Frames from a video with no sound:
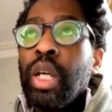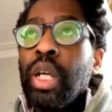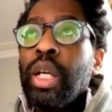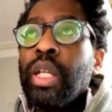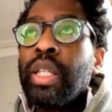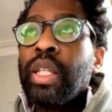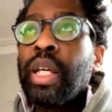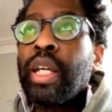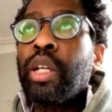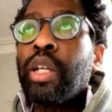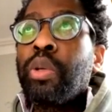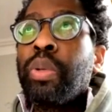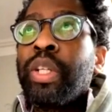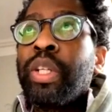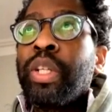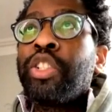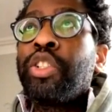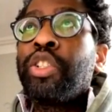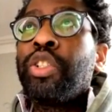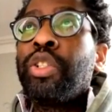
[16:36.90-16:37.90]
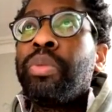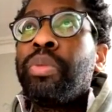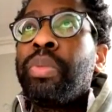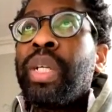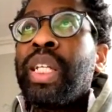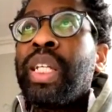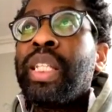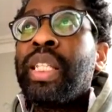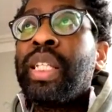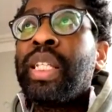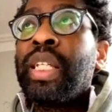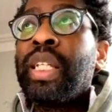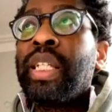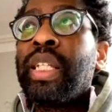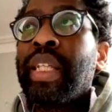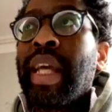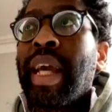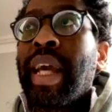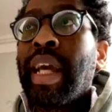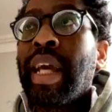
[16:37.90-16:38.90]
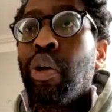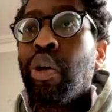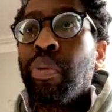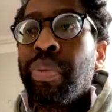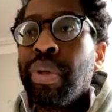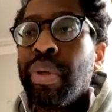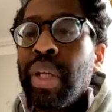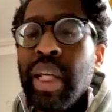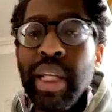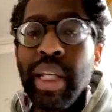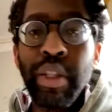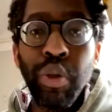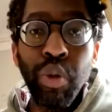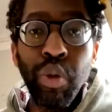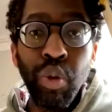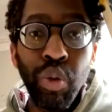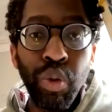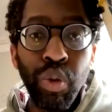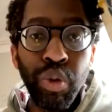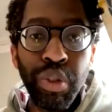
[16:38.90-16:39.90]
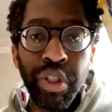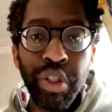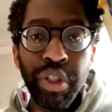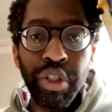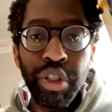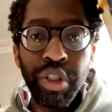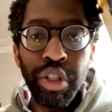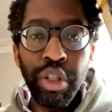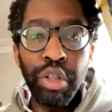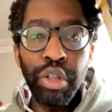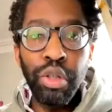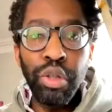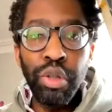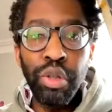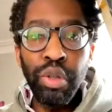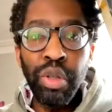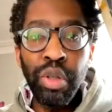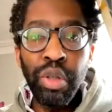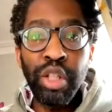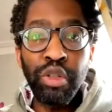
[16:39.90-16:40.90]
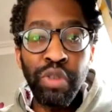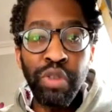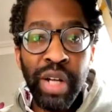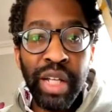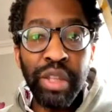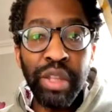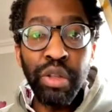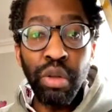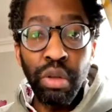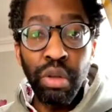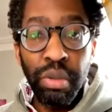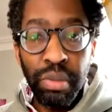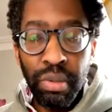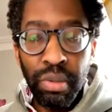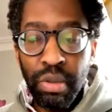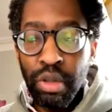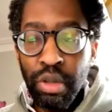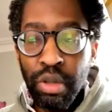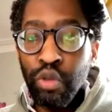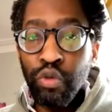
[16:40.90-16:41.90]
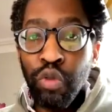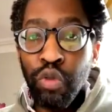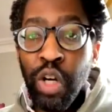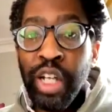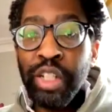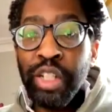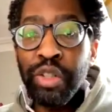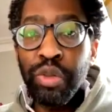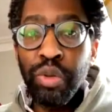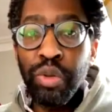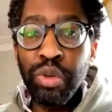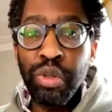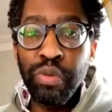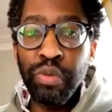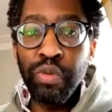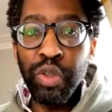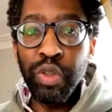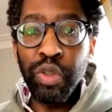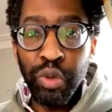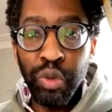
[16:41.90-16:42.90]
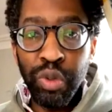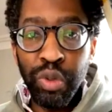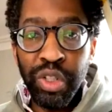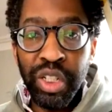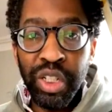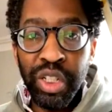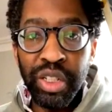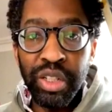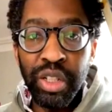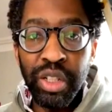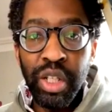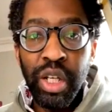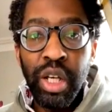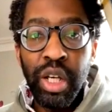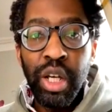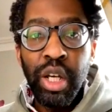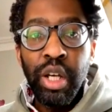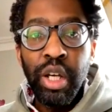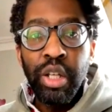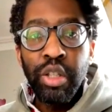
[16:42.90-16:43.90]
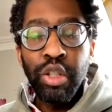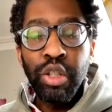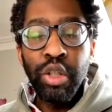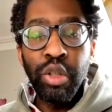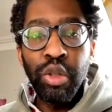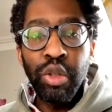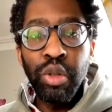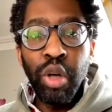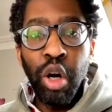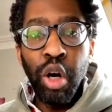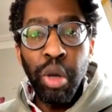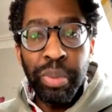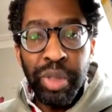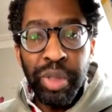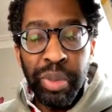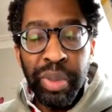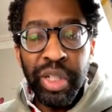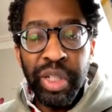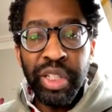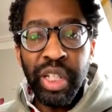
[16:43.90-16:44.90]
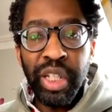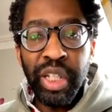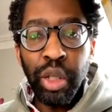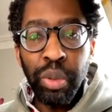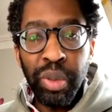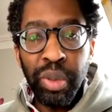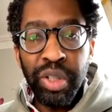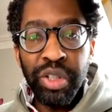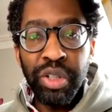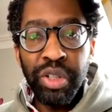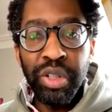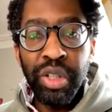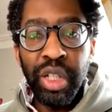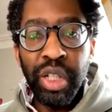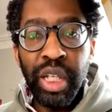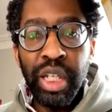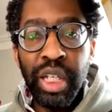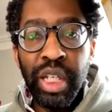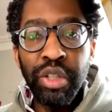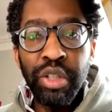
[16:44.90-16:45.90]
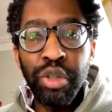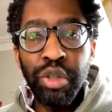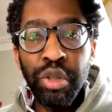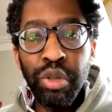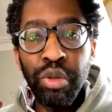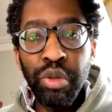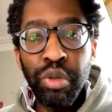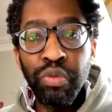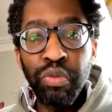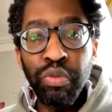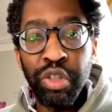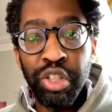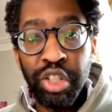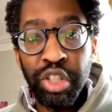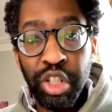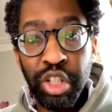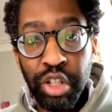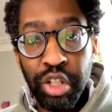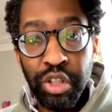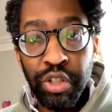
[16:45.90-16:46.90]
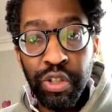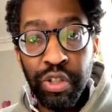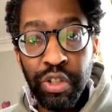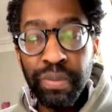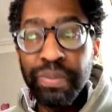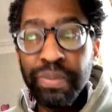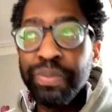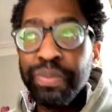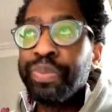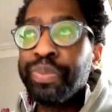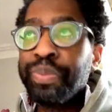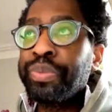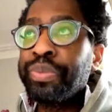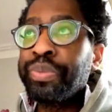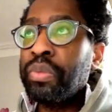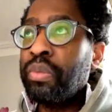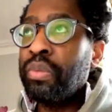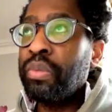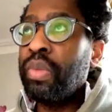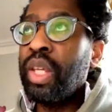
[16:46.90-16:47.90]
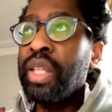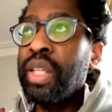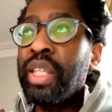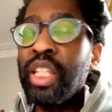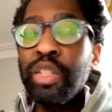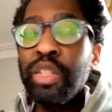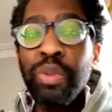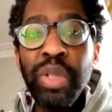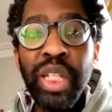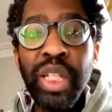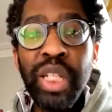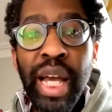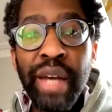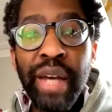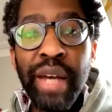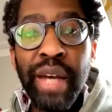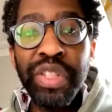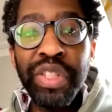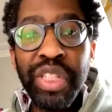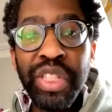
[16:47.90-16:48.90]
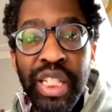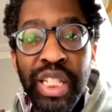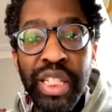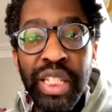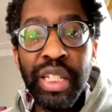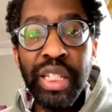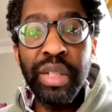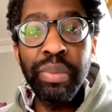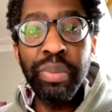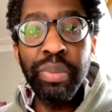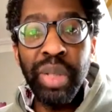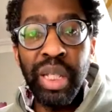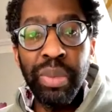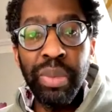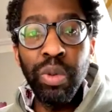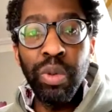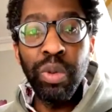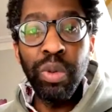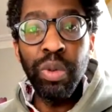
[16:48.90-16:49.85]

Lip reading: that question may need help in order to attract the right sort of resources to optimize that question into research. And that's where you have senior people who